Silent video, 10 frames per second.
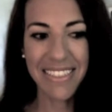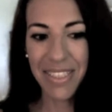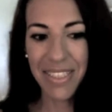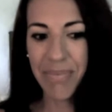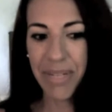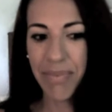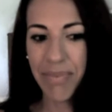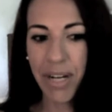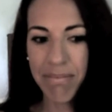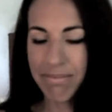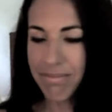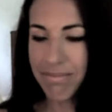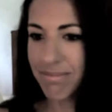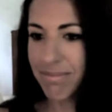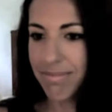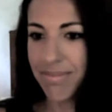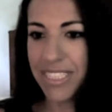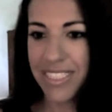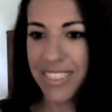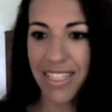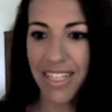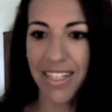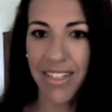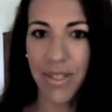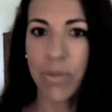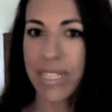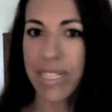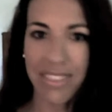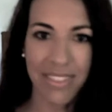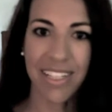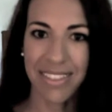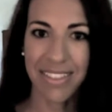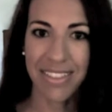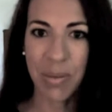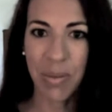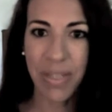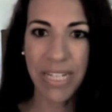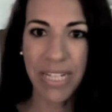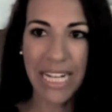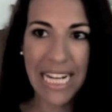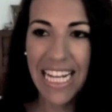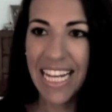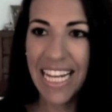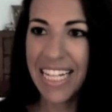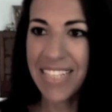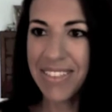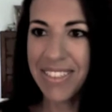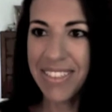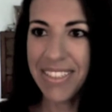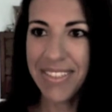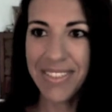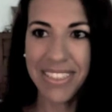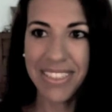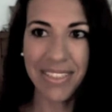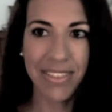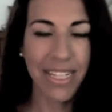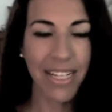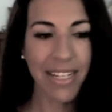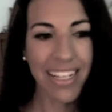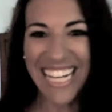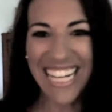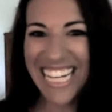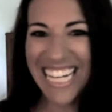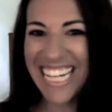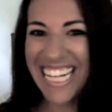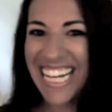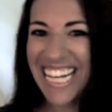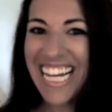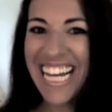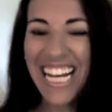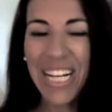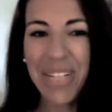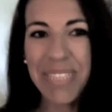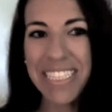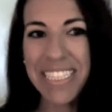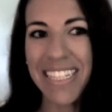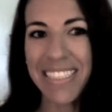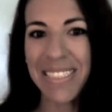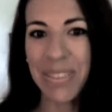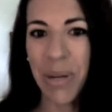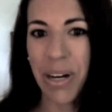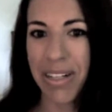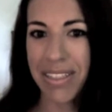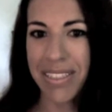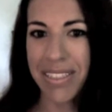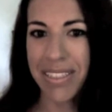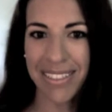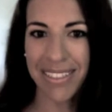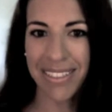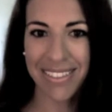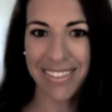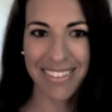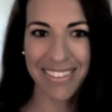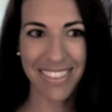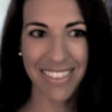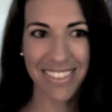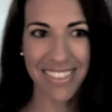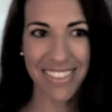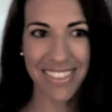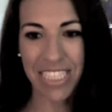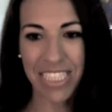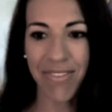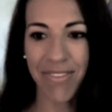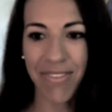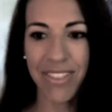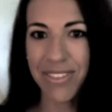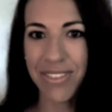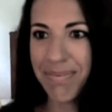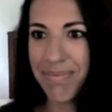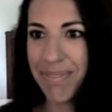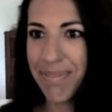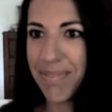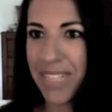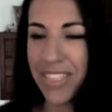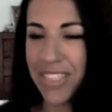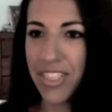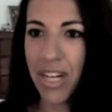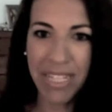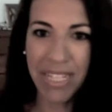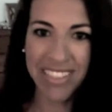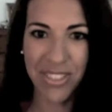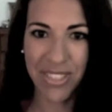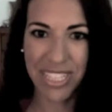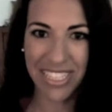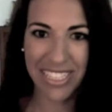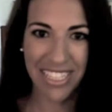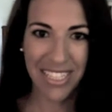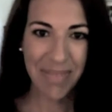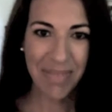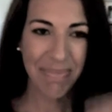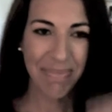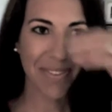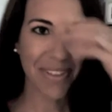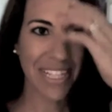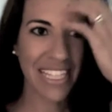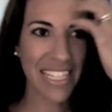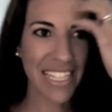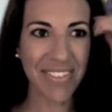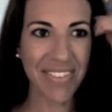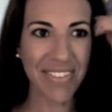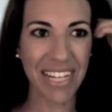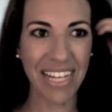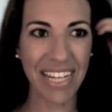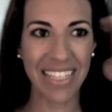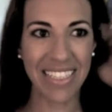my mom was at her restaurant working, and it's just another day. And we decided to walk along Greenwich Avenue, which is like a shopping district where I live, and